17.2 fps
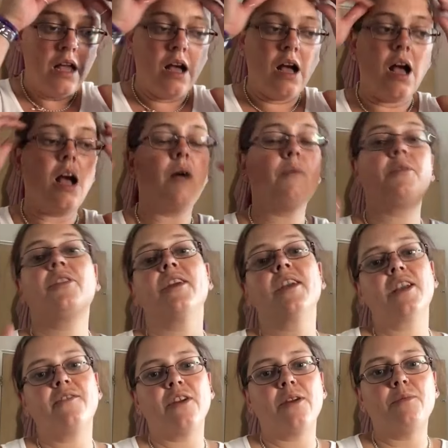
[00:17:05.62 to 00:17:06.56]
Uh,
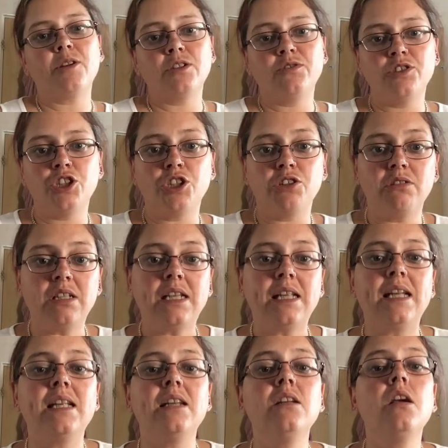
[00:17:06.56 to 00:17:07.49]
thank you very much for tuning
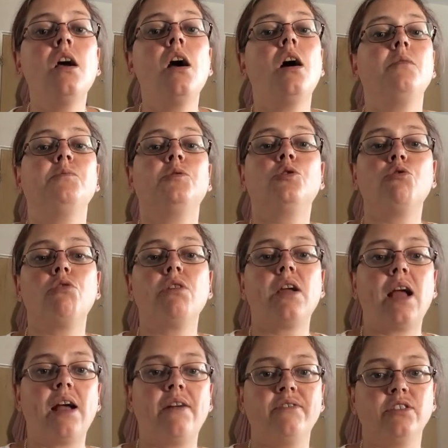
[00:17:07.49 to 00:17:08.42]
in. I'm sorry
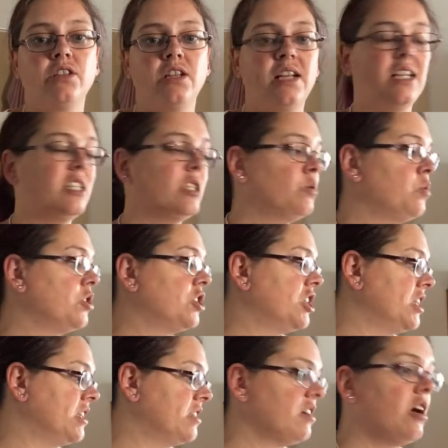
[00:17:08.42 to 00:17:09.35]
I haven't done any
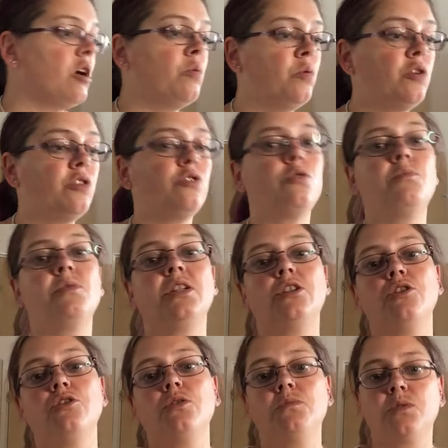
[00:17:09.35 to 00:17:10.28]
swatches. I would normally
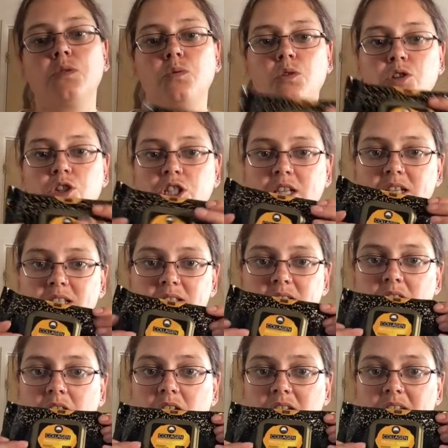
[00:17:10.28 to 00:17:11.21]
do some swatches,
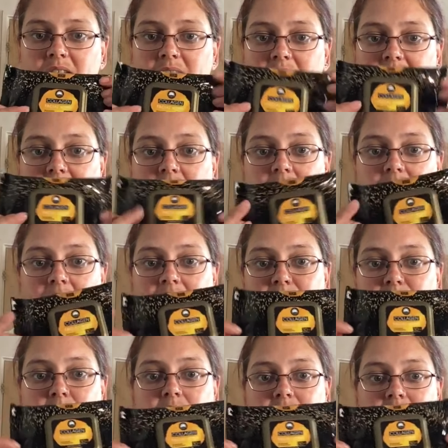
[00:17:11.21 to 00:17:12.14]
i.e. I
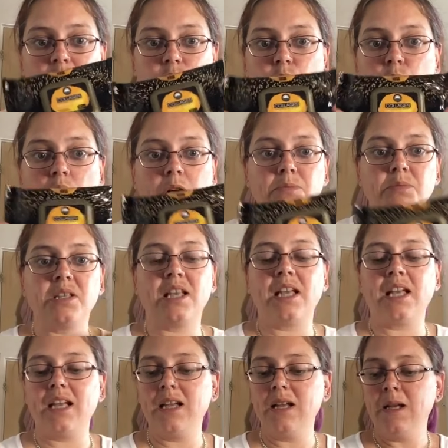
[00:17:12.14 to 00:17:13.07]
have my little wipes
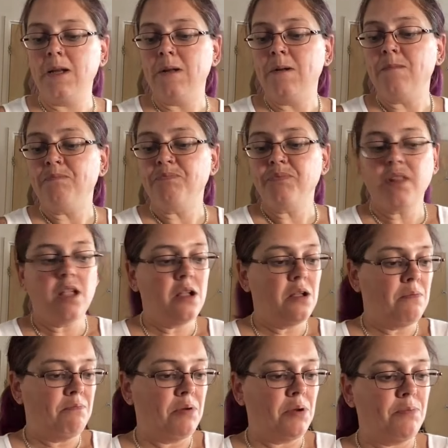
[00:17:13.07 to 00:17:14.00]
here.
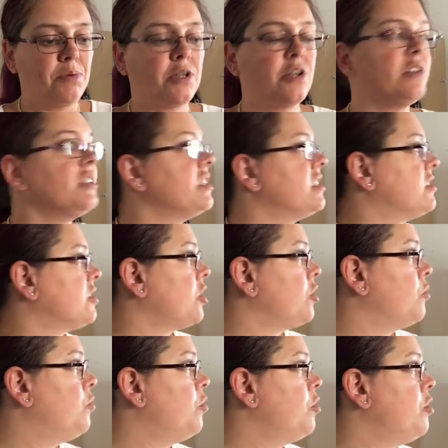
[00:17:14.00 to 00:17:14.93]
But because it's
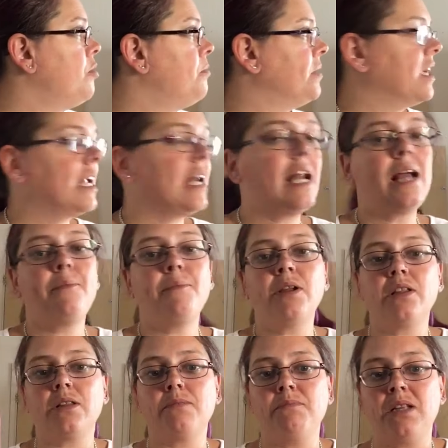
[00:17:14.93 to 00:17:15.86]
so warm and clammy
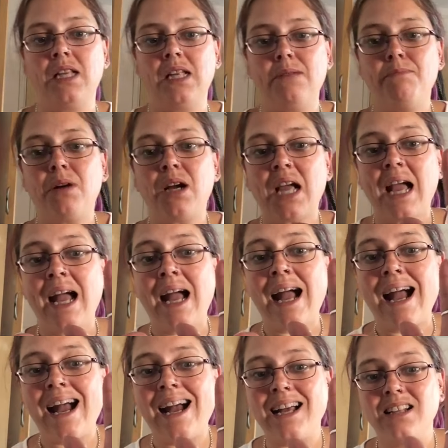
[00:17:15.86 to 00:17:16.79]
at the minute, my
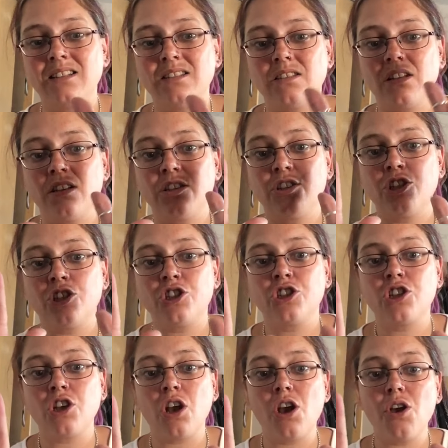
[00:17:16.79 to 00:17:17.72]
hands are
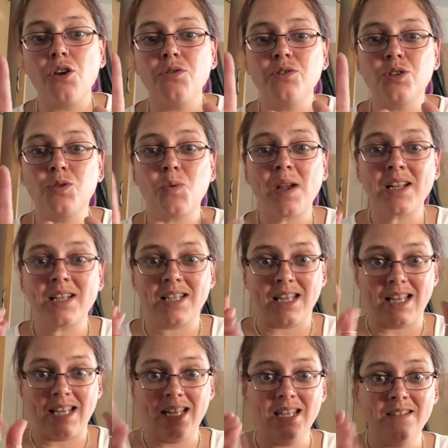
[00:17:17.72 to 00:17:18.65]
so
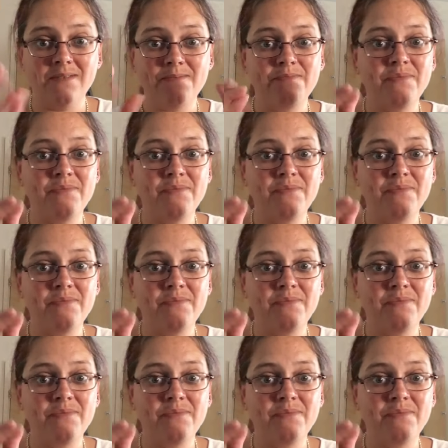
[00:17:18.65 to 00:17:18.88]
sweaty.